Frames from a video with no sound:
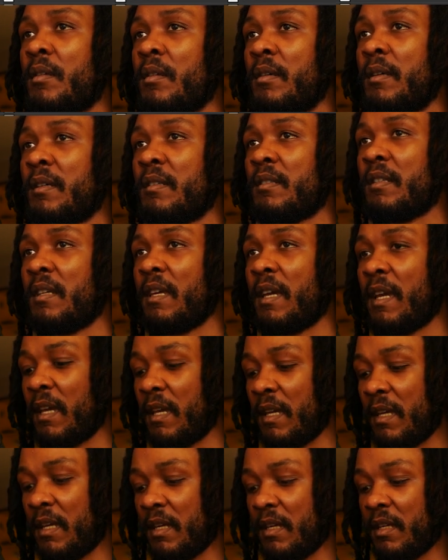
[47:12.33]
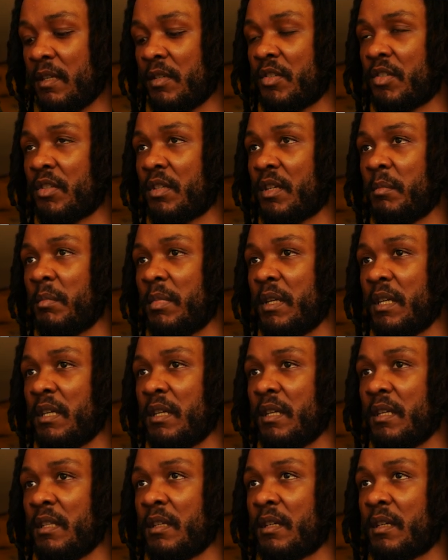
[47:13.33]
His gauge can
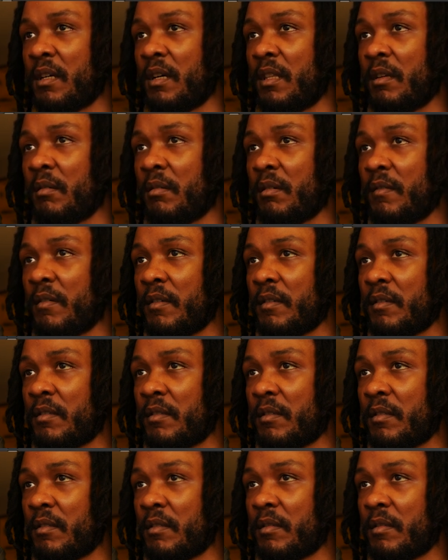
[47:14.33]
be the color of his